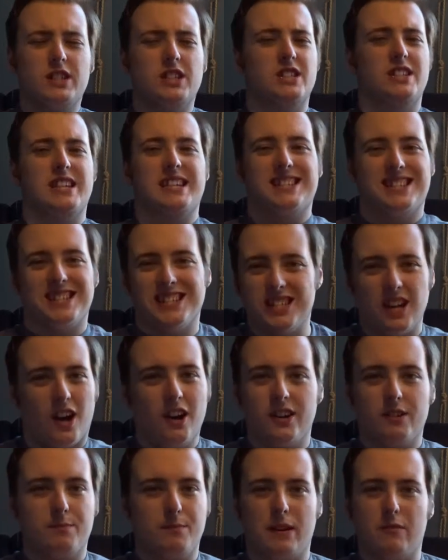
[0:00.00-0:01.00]
nerd
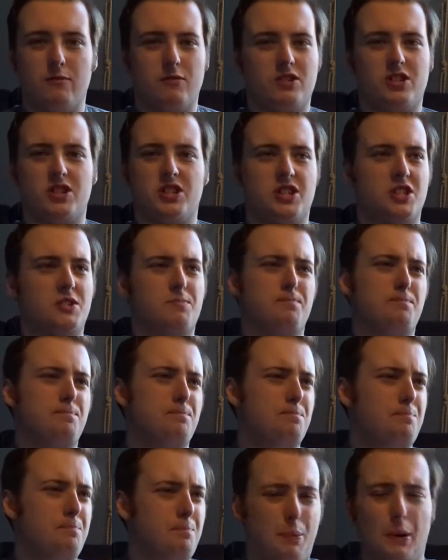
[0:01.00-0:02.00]
inside me was just
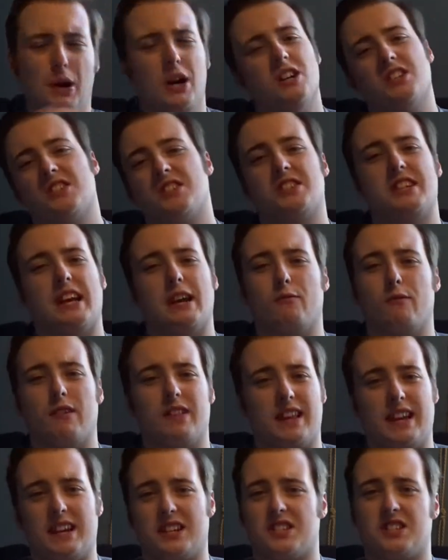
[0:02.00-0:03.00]
bursting
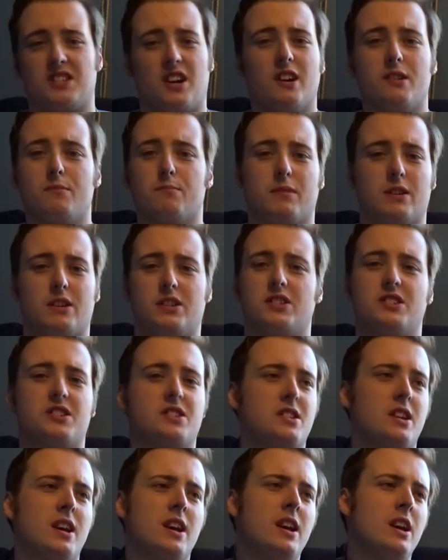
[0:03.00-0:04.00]
with excitement.
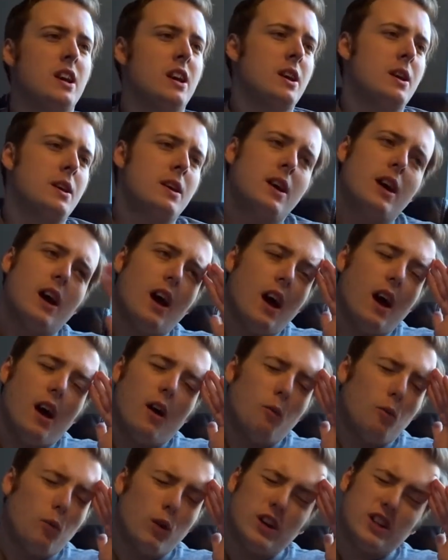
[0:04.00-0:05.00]
Just
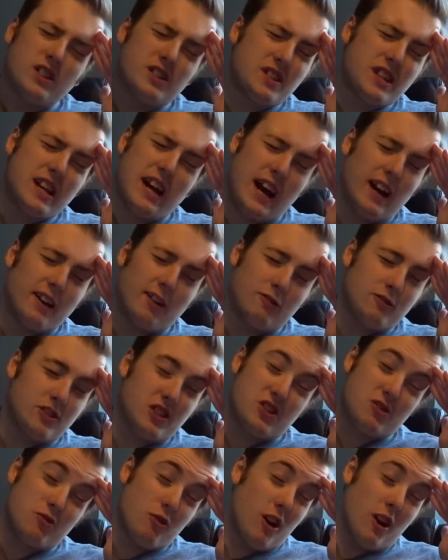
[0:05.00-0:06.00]
words cannot
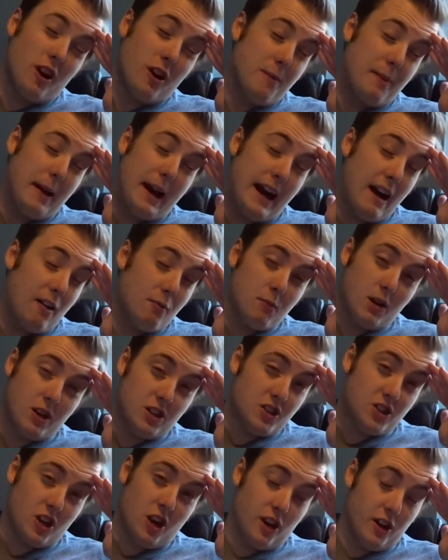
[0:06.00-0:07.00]
describe how
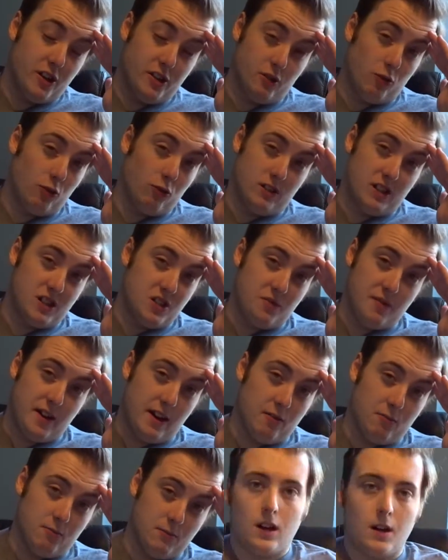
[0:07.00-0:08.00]
much I adore this
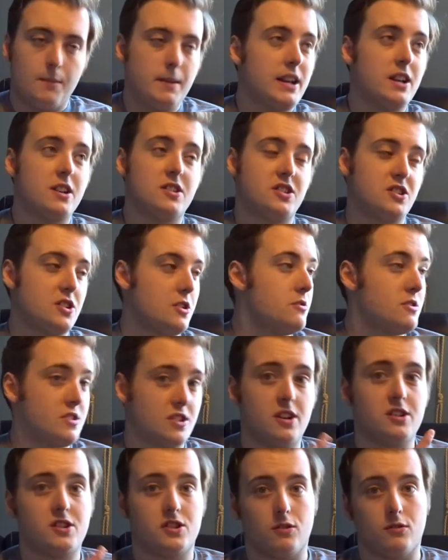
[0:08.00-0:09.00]
film. I mean, as soon as
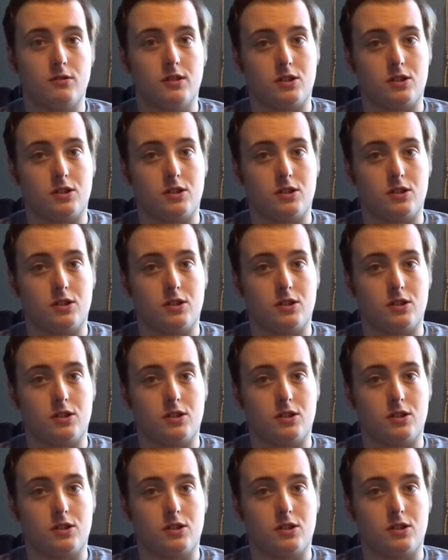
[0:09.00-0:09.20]
I saw